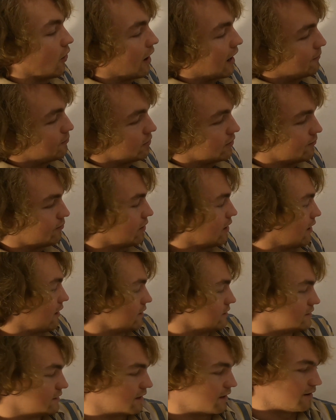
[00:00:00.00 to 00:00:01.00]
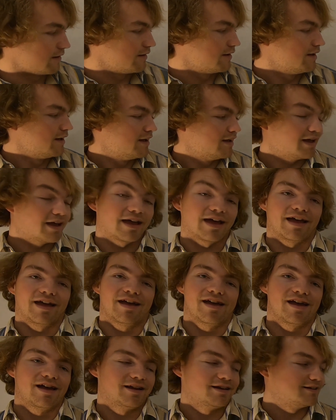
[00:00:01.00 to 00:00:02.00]
upper part,
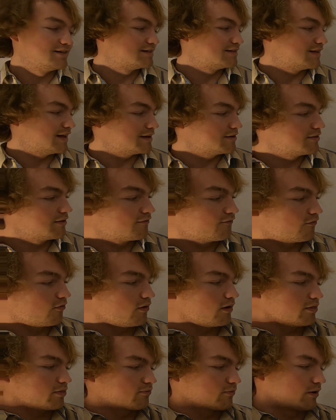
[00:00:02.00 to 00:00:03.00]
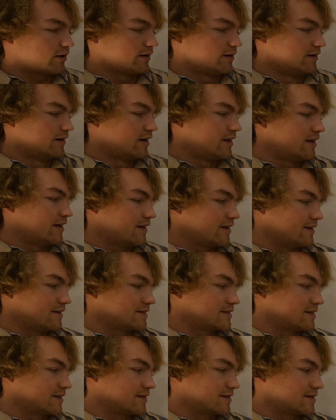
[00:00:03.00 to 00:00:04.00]
And then the fourth one
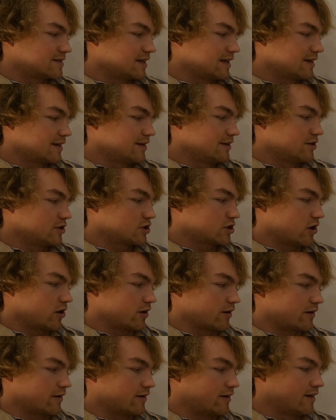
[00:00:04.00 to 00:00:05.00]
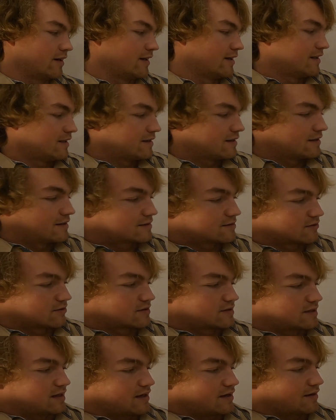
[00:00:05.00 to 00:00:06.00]
is xing, sheng. So
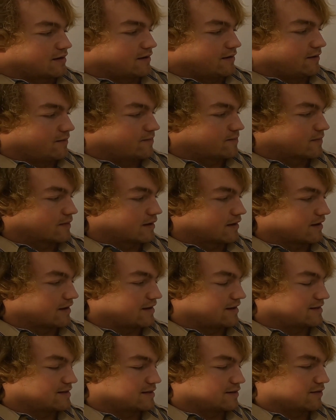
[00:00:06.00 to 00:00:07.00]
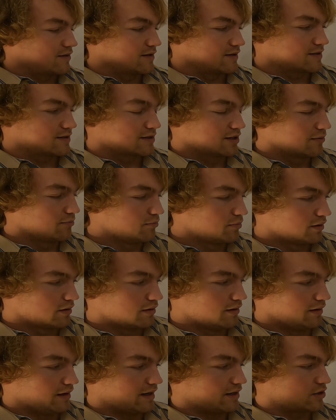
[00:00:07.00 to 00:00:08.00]
xing is the
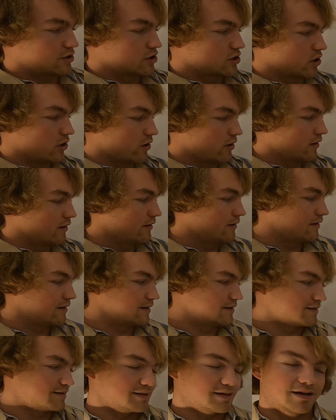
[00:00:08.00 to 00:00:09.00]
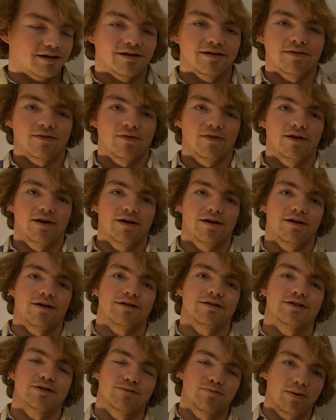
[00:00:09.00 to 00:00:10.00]
symbol and sheng is the
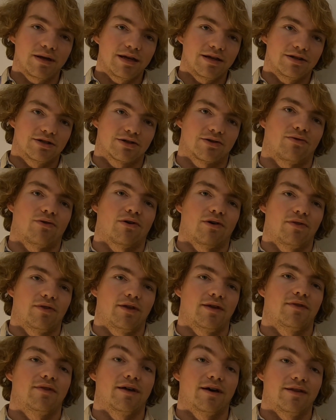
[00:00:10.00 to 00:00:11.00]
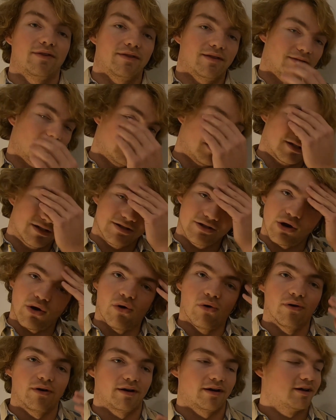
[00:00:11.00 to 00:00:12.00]
speech or the
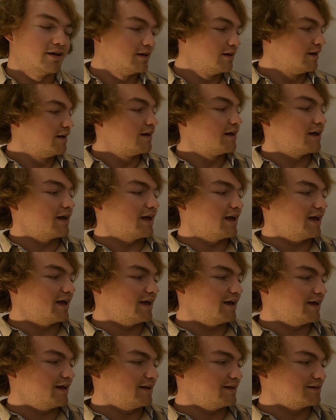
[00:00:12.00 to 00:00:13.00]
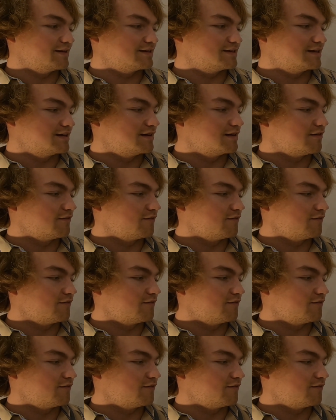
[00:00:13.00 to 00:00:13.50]
tone. And